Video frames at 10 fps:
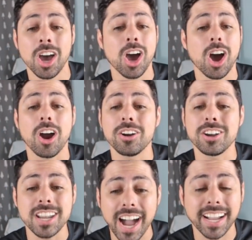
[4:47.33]
are
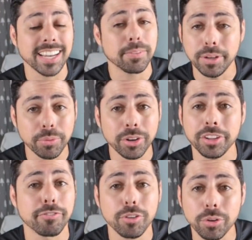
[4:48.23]
not going to be really
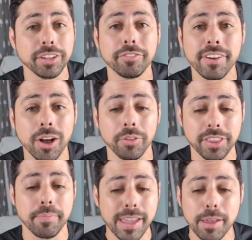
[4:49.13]
fully felt.
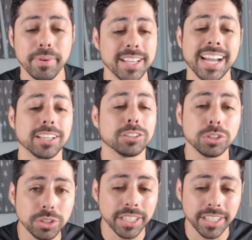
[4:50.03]
They may be
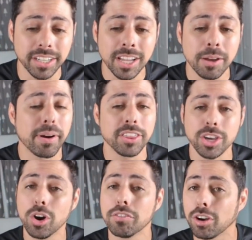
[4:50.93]
diluted by the
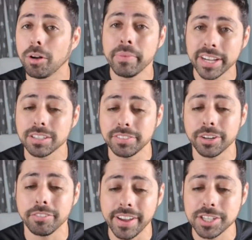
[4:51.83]
overall mix of your
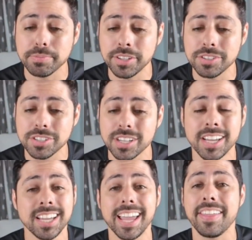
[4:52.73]
investments,
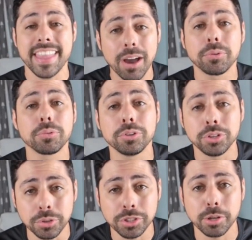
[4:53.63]
and that would
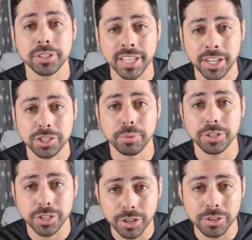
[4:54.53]
reduce your potential
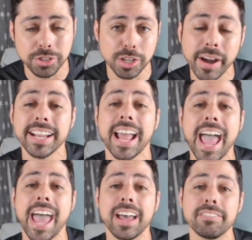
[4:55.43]
return. So you might
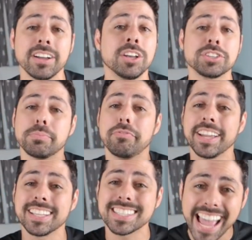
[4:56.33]
have some
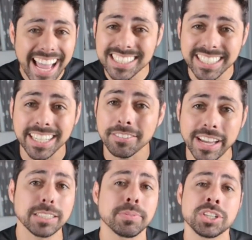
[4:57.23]
fantastic
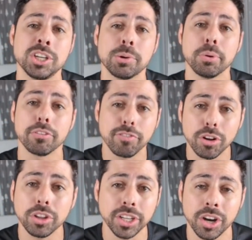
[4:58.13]
investments in your
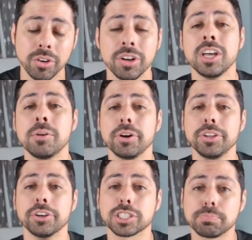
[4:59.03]
portfolio, but
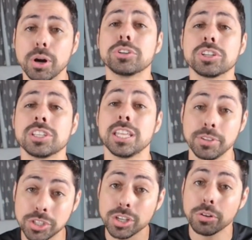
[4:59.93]
your exposure to them
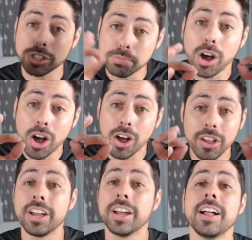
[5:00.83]
is so
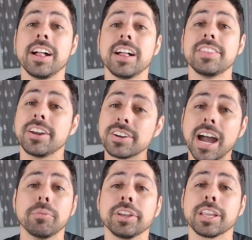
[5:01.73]
small that you're
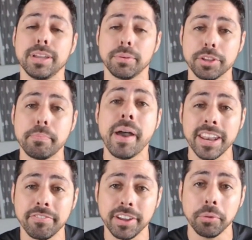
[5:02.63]
not really going to be able to
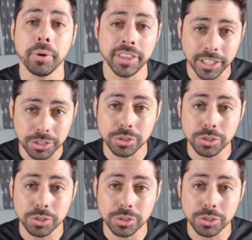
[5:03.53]
benefit when they do